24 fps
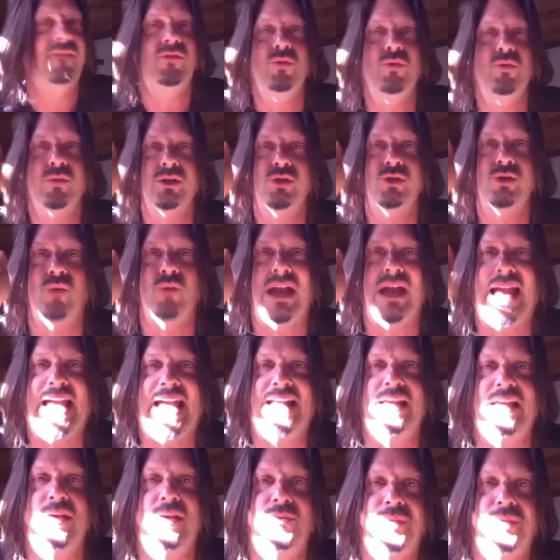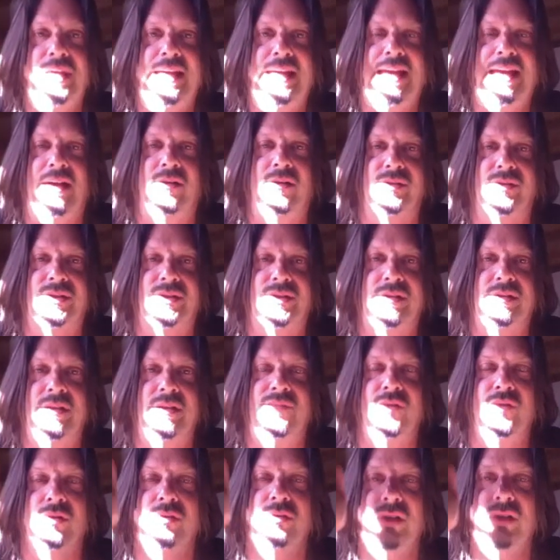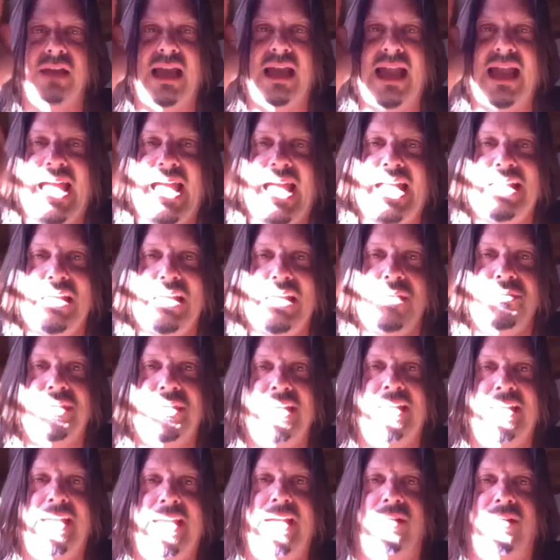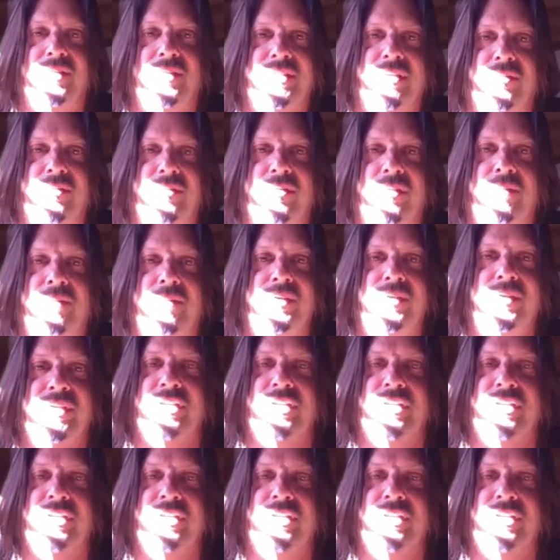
if you can do anything else, if you're good at anything else other than